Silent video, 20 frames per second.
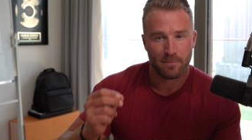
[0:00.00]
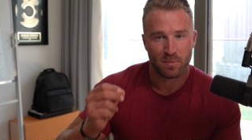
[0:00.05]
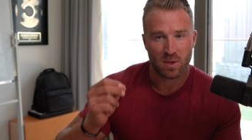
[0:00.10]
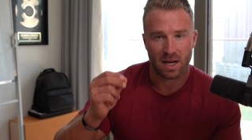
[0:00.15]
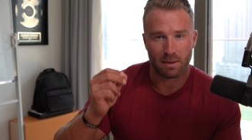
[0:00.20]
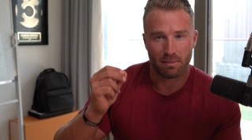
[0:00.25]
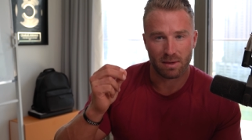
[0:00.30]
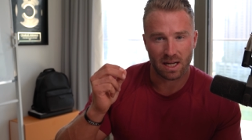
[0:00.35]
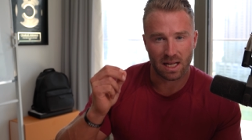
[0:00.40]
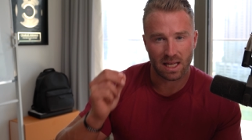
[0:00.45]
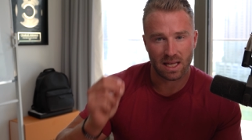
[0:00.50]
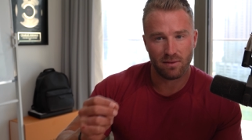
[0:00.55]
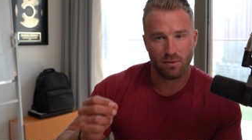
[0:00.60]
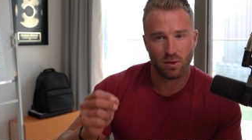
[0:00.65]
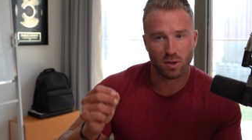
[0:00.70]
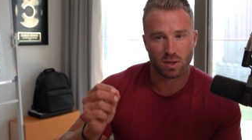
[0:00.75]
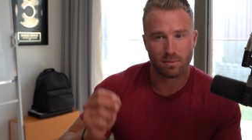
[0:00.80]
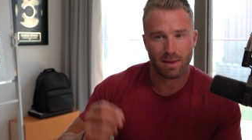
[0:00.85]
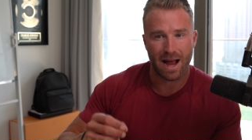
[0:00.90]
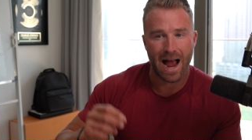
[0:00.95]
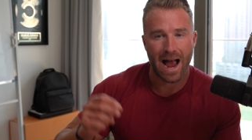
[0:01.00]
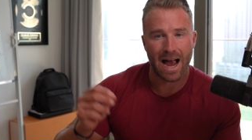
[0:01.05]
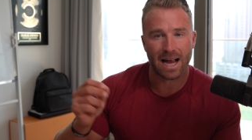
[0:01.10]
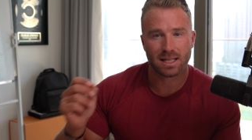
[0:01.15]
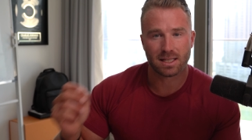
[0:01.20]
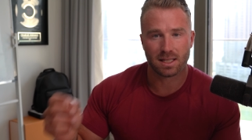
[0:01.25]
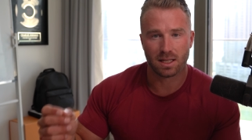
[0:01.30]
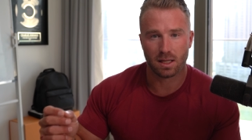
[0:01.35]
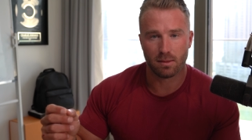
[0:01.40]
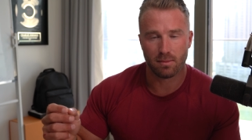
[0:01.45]
And I'm going to give you some
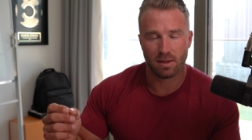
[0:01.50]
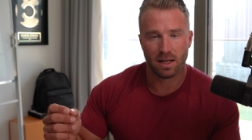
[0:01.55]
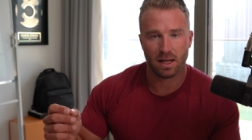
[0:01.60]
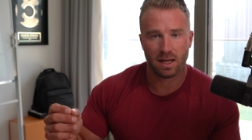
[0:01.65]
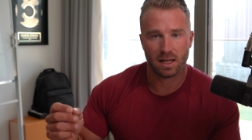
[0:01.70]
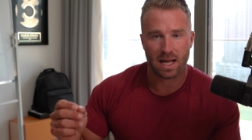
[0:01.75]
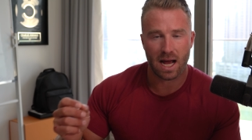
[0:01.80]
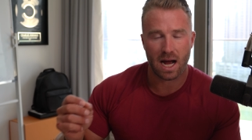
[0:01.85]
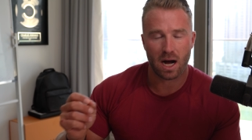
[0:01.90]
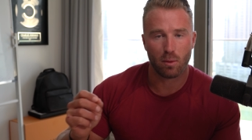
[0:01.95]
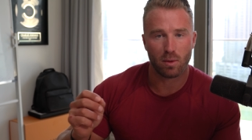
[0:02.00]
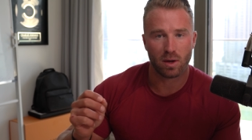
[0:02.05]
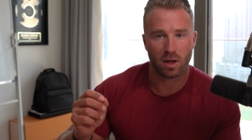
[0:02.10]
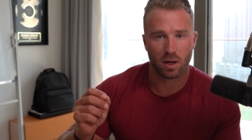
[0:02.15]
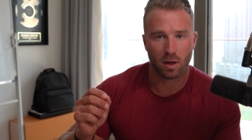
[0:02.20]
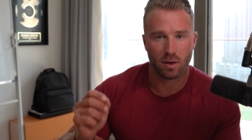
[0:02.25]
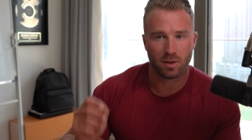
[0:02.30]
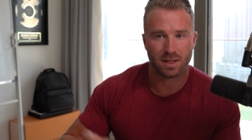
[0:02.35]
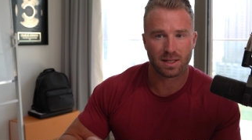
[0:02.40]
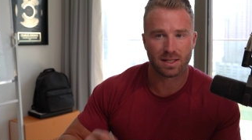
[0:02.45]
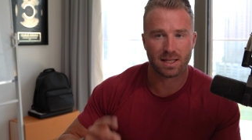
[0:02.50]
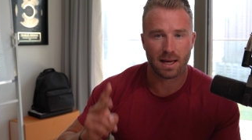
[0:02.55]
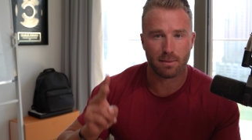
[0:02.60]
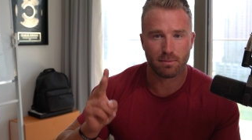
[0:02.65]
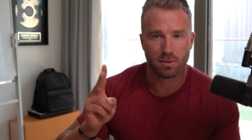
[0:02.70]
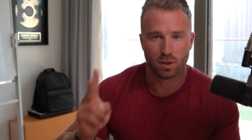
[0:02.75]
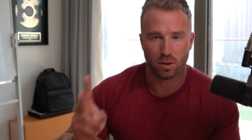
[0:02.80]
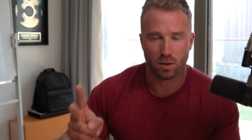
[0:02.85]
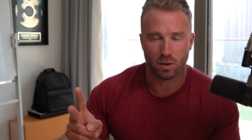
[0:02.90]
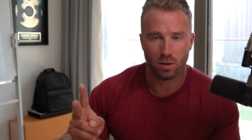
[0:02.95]
hacks in a minute and how we can go into
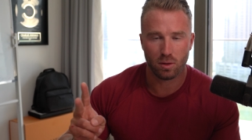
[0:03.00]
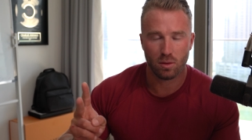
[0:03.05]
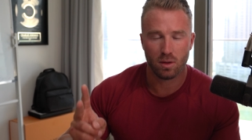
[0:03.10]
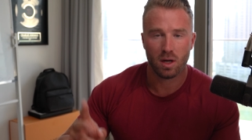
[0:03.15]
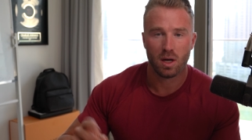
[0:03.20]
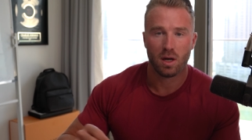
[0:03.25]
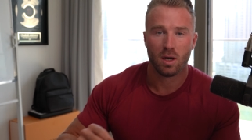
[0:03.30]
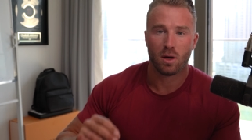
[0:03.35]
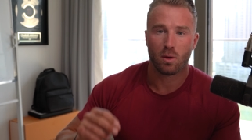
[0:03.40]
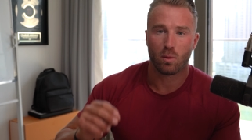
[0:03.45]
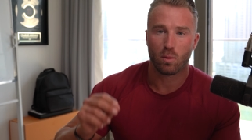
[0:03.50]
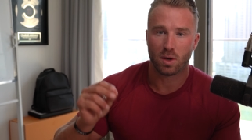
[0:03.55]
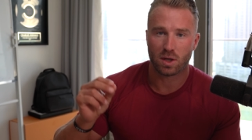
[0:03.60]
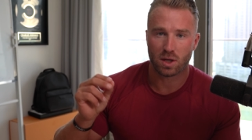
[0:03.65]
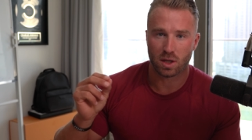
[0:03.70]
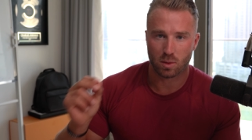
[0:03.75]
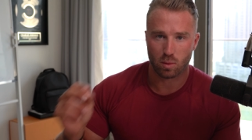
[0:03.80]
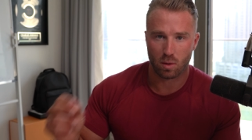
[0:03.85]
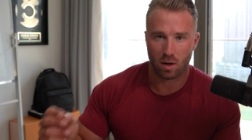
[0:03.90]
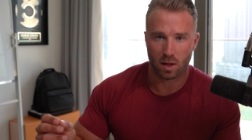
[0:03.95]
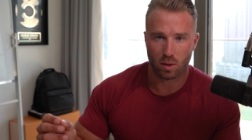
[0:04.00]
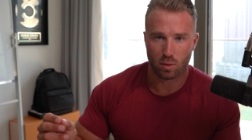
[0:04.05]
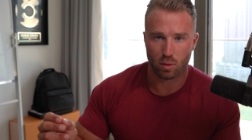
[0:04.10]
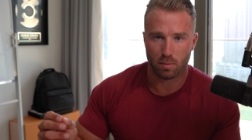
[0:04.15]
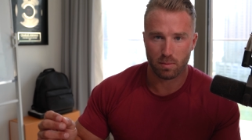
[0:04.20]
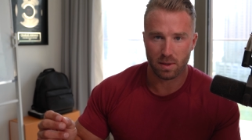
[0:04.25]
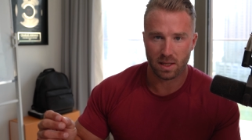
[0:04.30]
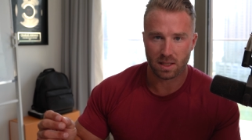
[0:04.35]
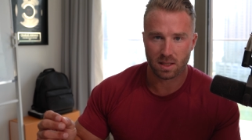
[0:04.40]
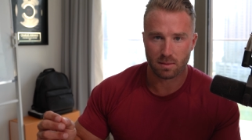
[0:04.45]
step two, which is what I call
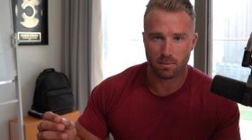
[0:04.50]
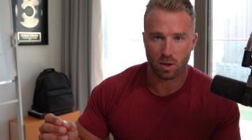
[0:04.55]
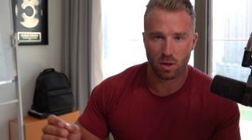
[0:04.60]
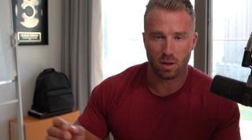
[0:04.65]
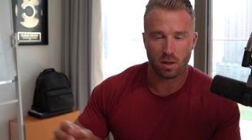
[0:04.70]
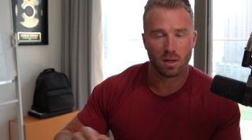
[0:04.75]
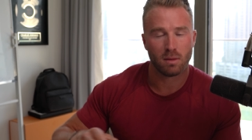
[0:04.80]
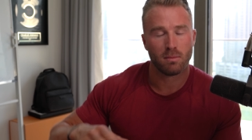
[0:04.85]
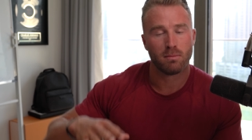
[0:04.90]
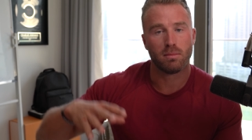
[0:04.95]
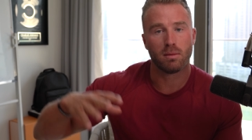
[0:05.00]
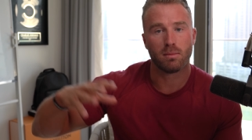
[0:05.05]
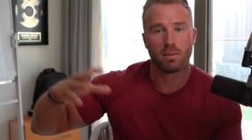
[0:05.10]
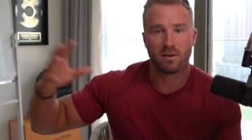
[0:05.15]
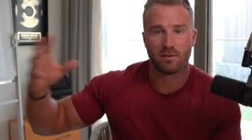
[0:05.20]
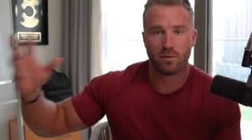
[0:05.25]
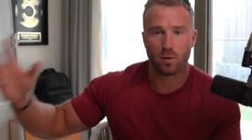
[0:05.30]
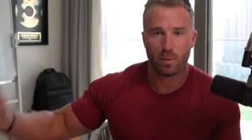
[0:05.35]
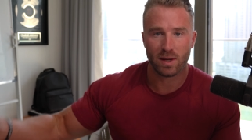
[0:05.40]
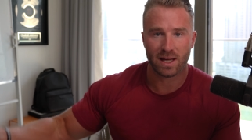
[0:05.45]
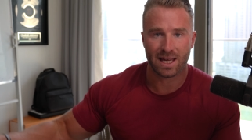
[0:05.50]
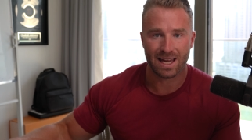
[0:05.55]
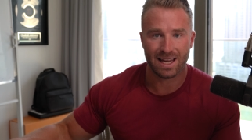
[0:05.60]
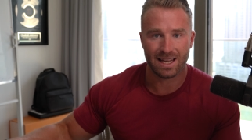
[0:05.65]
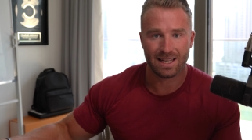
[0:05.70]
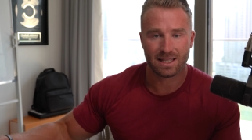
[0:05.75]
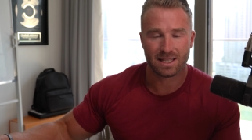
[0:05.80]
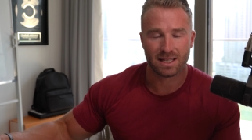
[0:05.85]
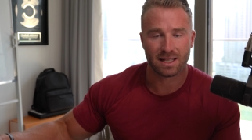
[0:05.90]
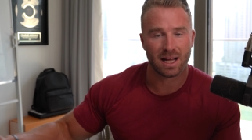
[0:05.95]
beast mode. But before we get
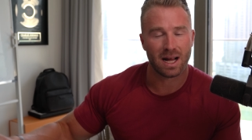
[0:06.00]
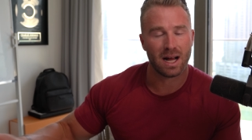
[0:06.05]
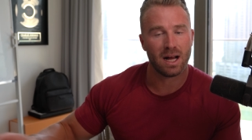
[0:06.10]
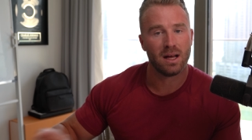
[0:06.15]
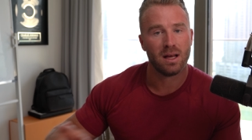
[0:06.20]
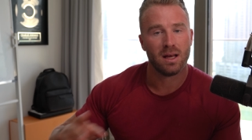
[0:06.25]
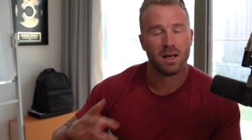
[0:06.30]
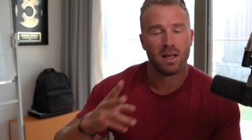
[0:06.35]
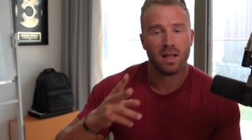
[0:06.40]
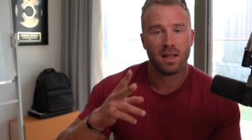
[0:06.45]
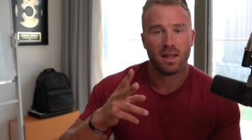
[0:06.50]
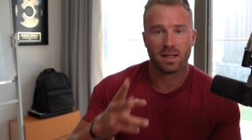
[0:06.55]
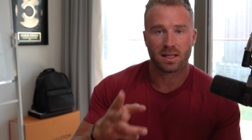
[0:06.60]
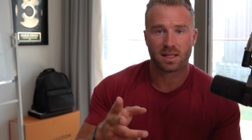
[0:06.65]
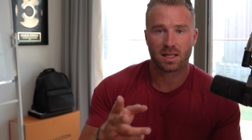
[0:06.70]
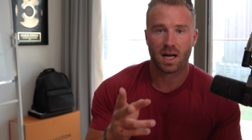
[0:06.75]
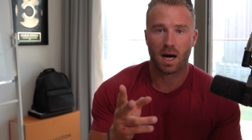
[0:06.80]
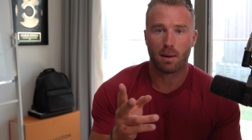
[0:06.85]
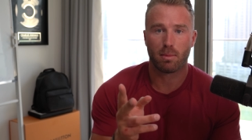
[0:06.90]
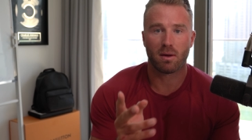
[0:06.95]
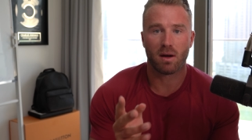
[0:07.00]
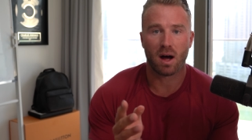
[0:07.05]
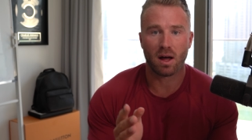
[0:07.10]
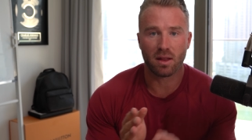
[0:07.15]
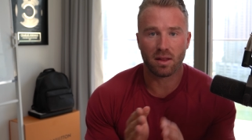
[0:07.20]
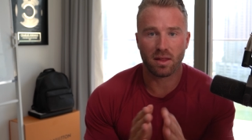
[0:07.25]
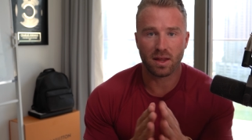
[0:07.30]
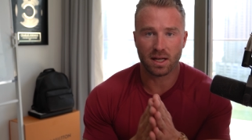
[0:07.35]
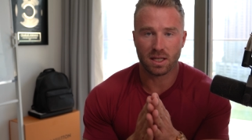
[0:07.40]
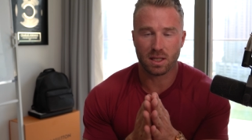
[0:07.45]
into that, there's a couple of
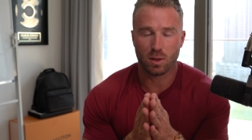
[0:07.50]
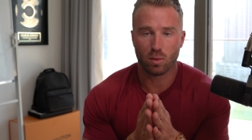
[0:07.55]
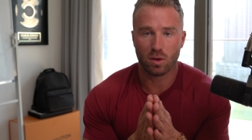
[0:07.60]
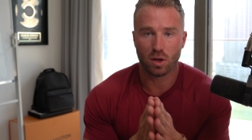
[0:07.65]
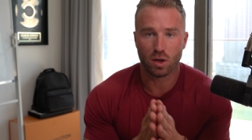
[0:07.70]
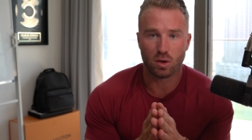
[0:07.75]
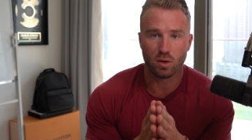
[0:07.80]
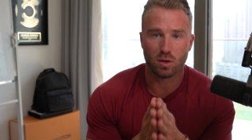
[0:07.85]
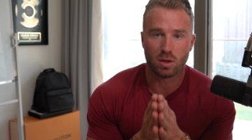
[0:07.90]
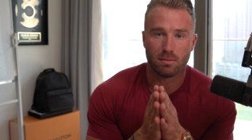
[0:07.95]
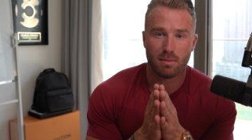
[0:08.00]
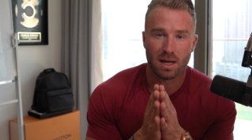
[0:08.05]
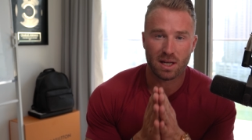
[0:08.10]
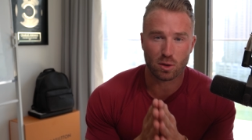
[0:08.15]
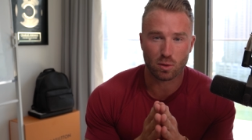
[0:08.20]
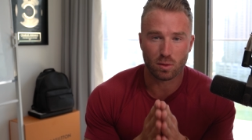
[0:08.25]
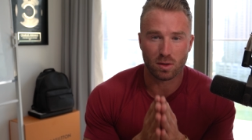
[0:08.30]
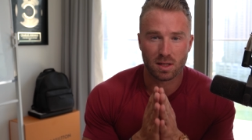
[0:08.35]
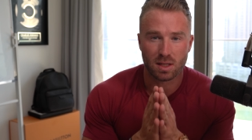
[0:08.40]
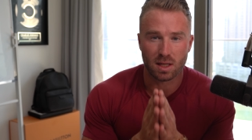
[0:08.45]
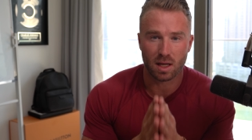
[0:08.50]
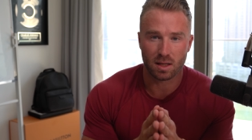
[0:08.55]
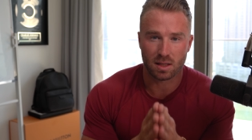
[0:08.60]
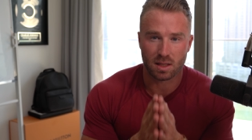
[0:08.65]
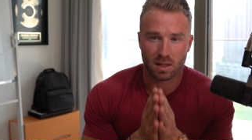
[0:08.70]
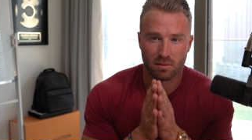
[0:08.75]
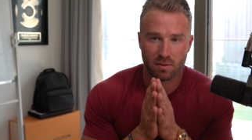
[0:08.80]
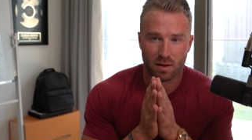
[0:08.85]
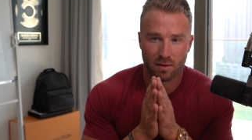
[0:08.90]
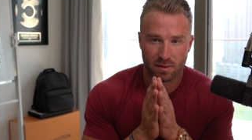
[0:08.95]
other things you want to do to make sure you set
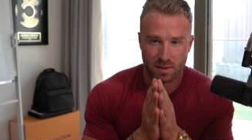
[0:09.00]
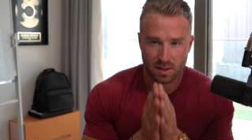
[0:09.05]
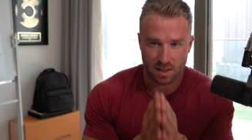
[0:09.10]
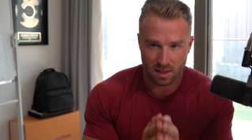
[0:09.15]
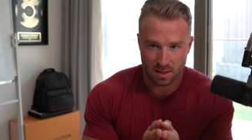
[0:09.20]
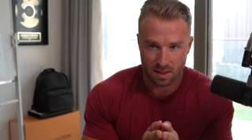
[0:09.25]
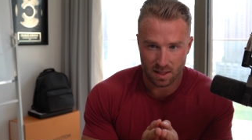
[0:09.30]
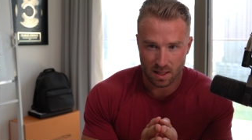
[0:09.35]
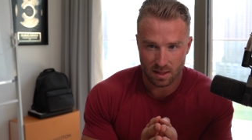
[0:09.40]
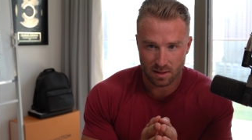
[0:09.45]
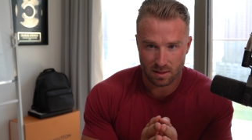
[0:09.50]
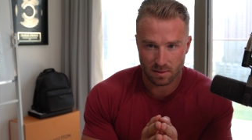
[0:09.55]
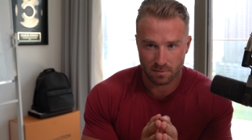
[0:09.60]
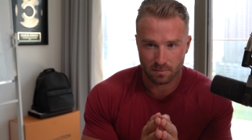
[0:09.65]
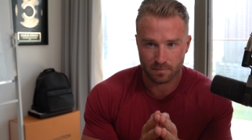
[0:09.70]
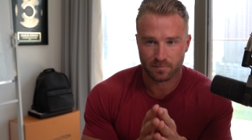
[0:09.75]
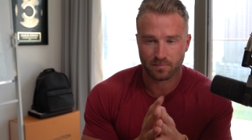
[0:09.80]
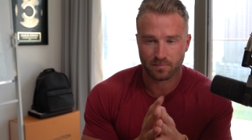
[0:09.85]
yourself up for success.